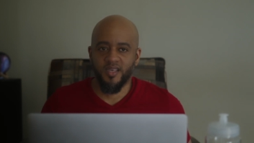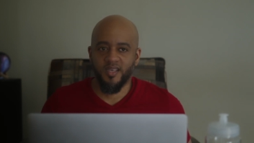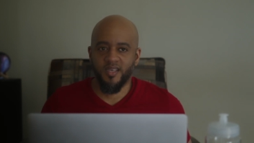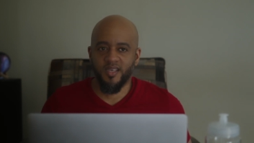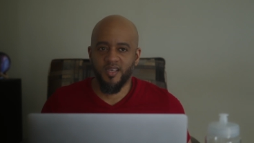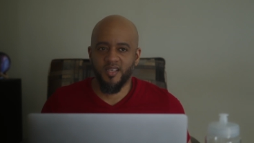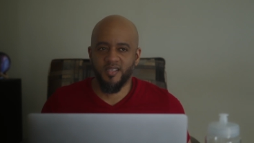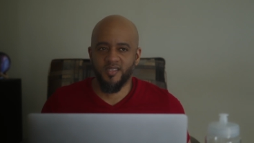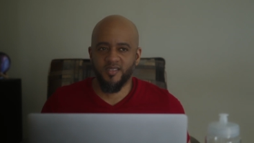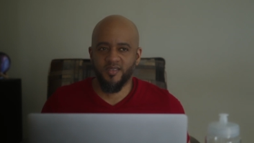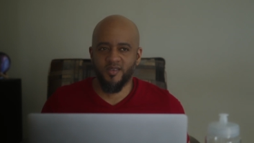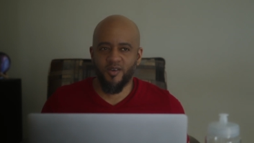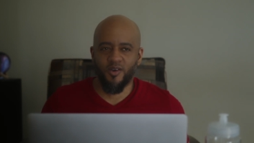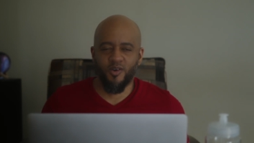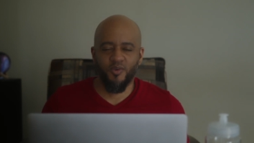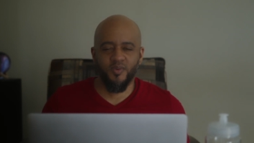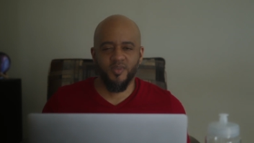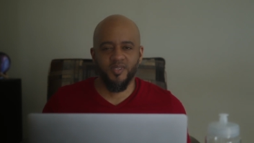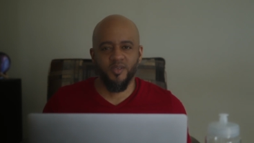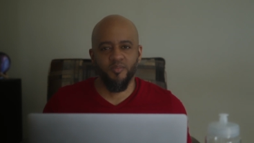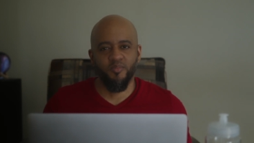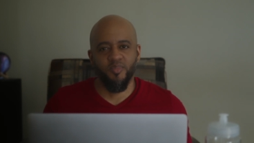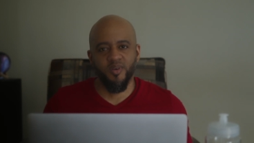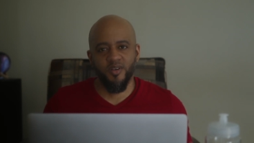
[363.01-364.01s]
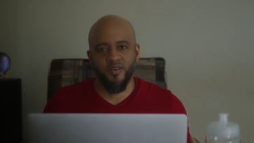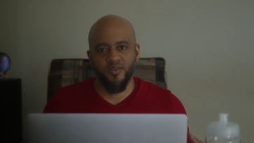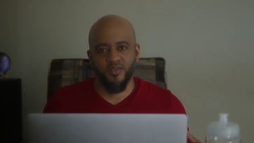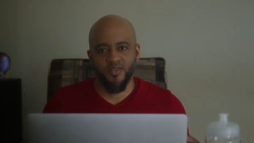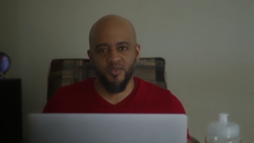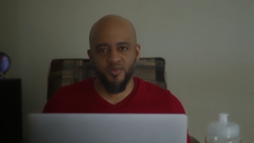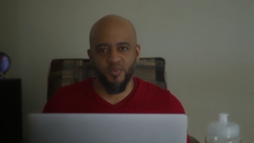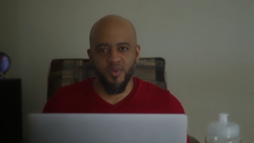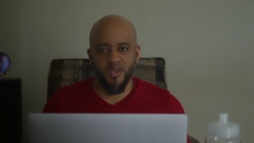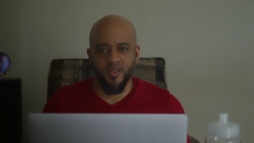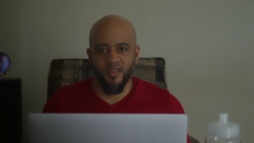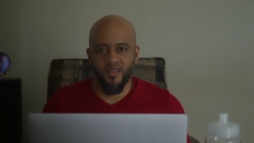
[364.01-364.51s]
it's always a
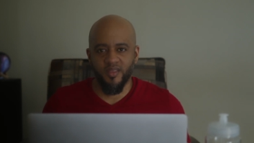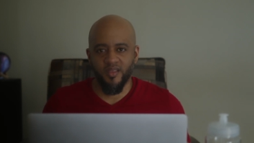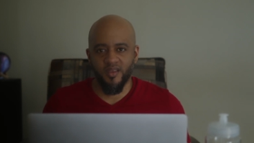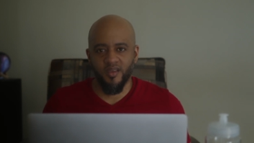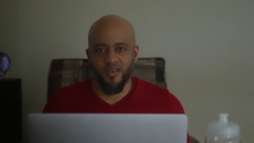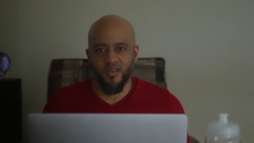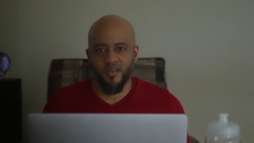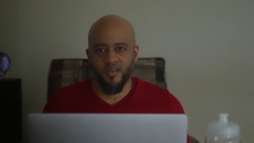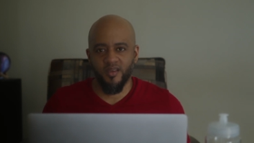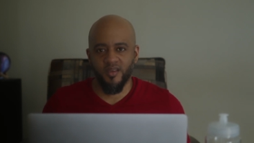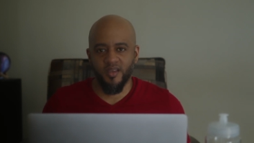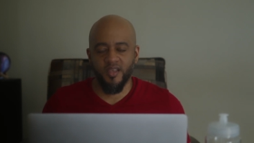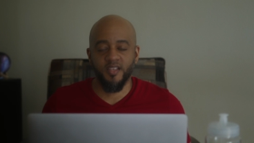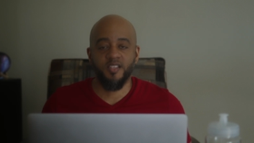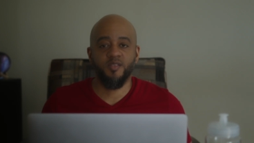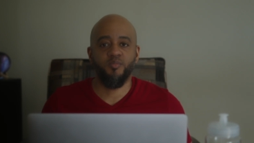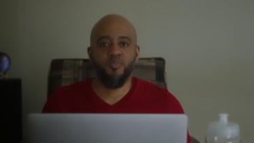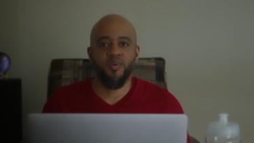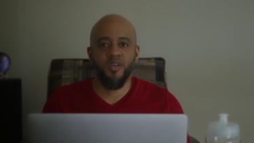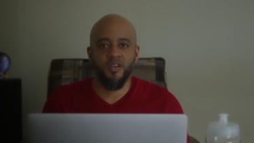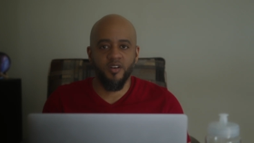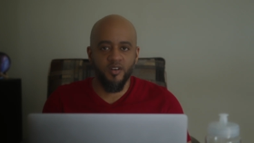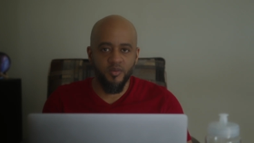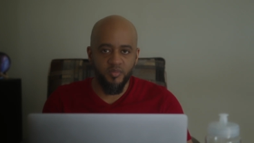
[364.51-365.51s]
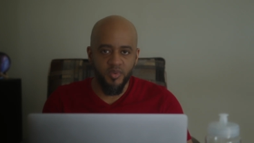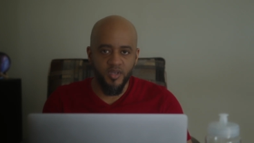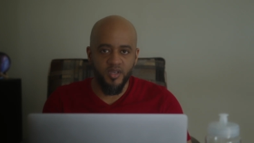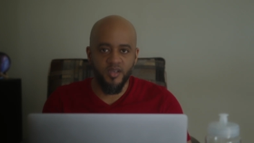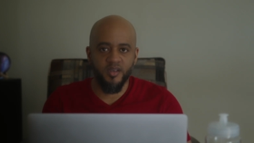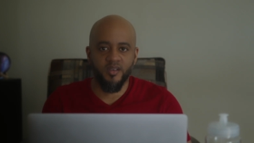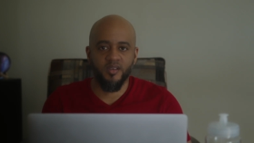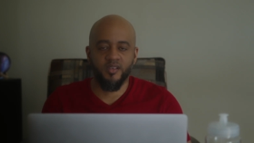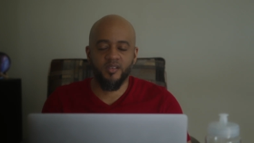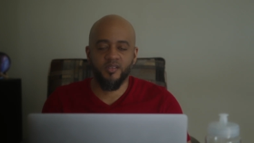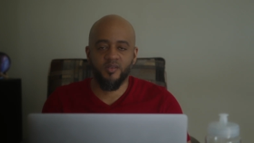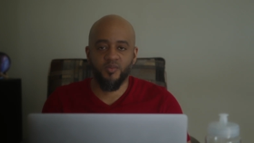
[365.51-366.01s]
bittersweet it's bitter
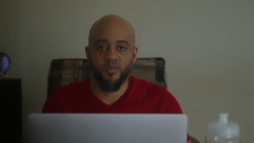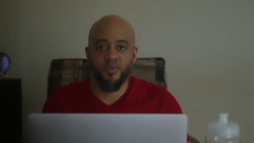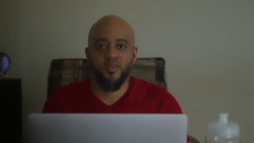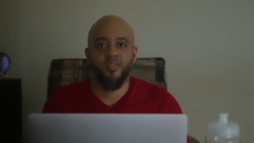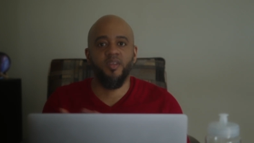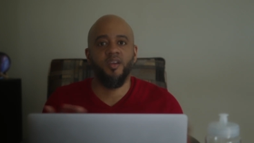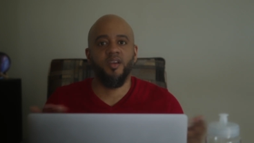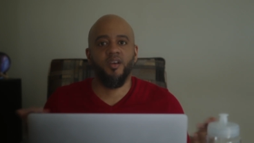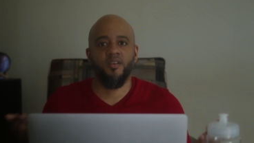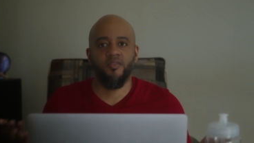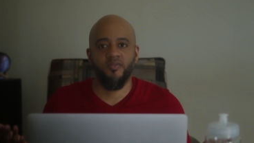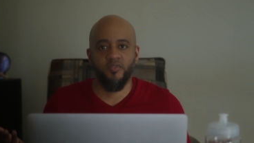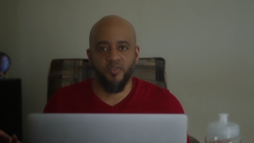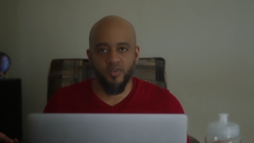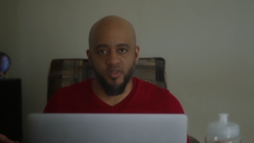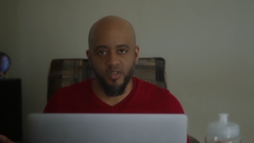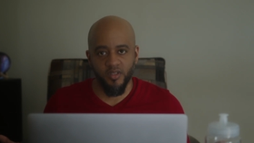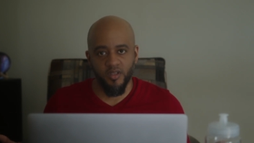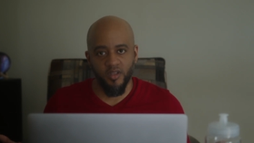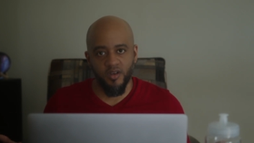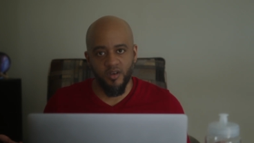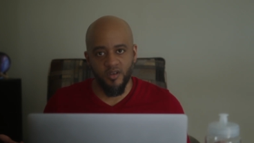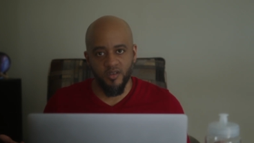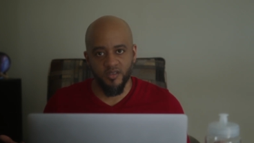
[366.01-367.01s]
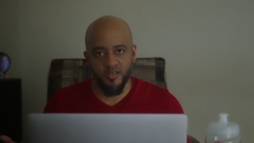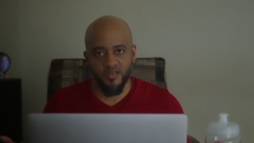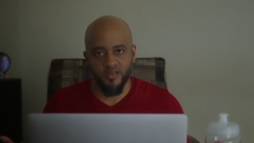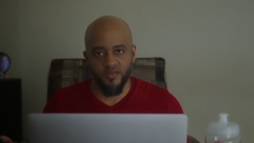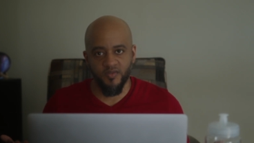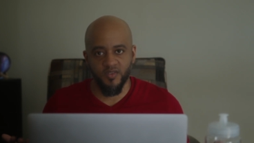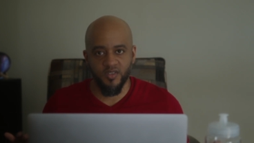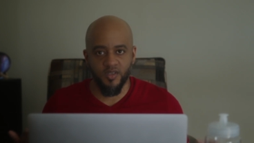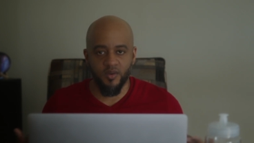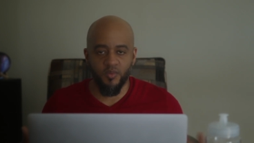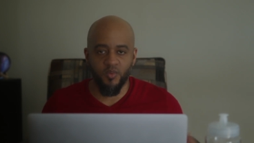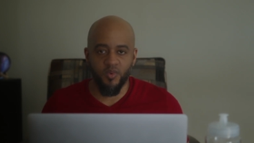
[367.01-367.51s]
because we're there for the loss of
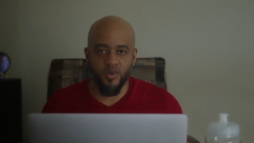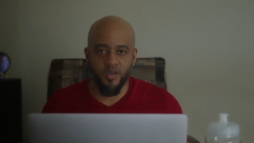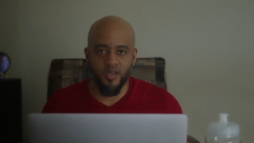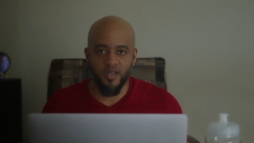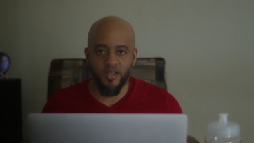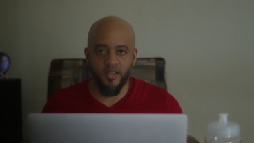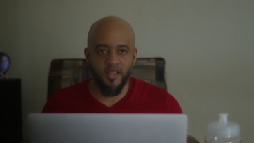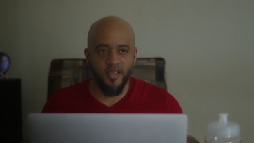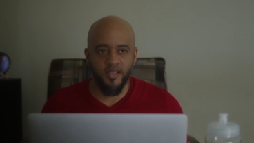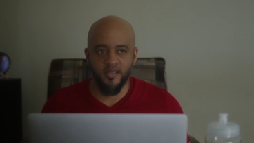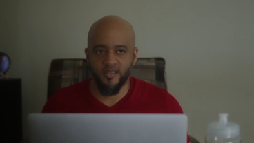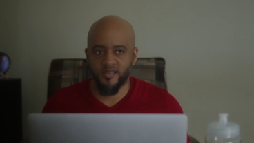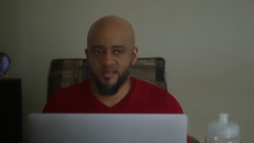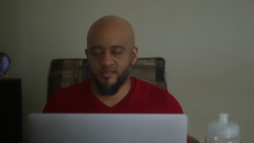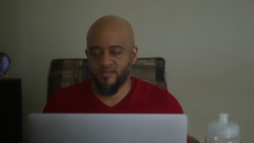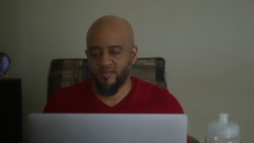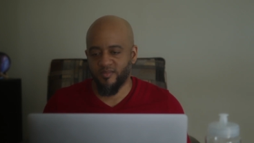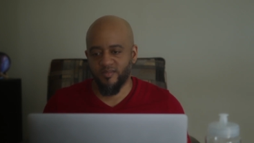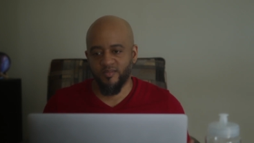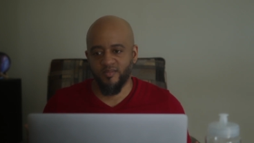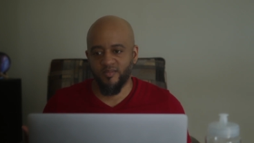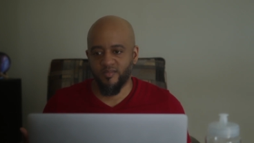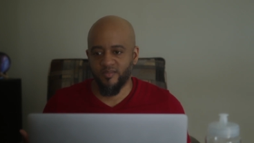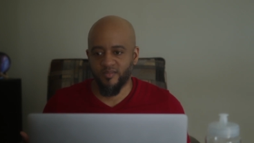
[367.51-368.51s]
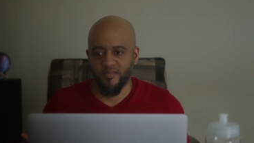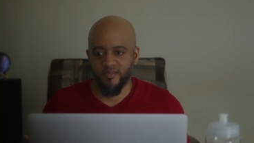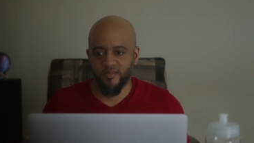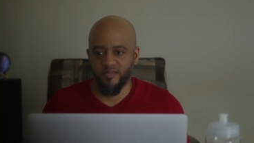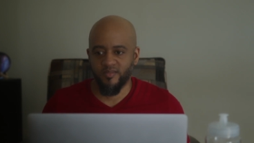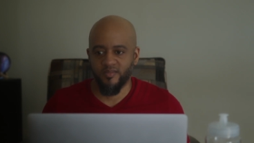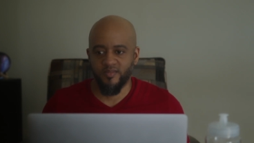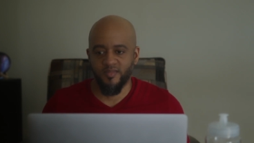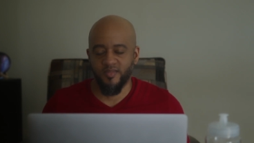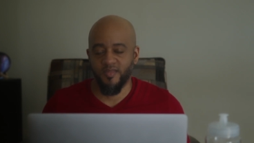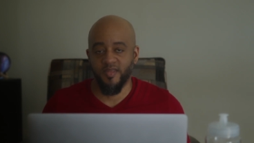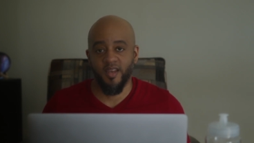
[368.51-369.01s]
someone, and that's
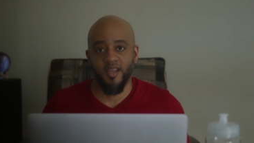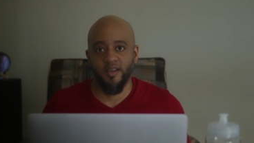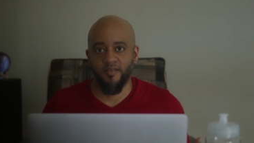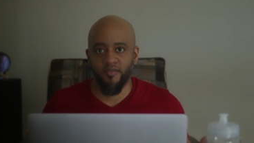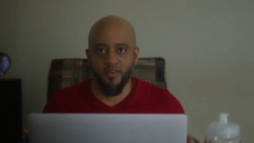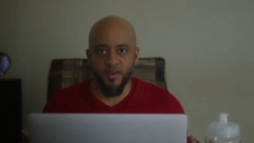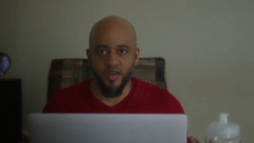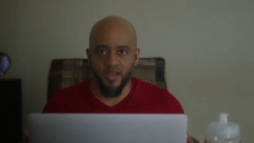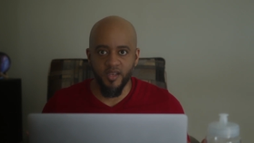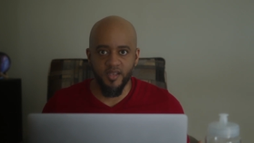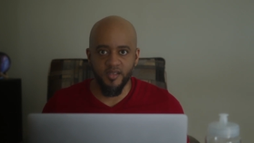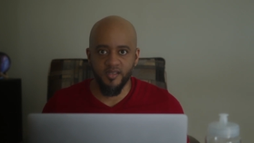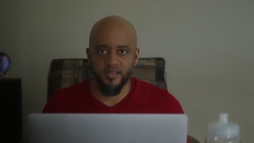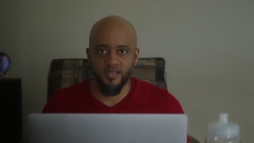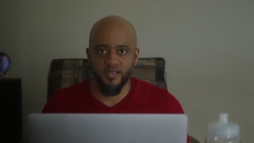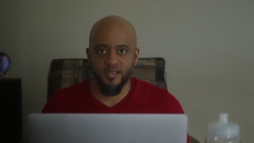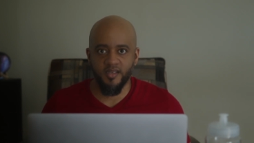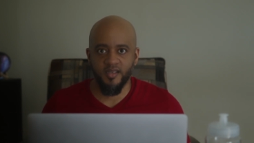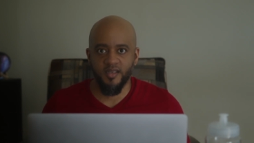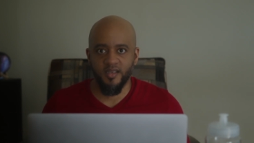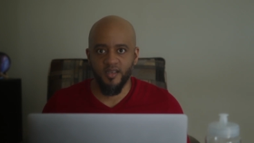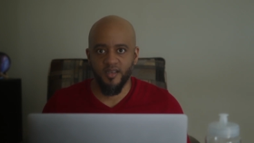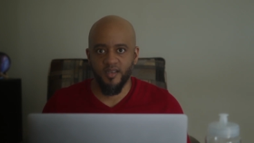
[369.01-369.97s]
never easy.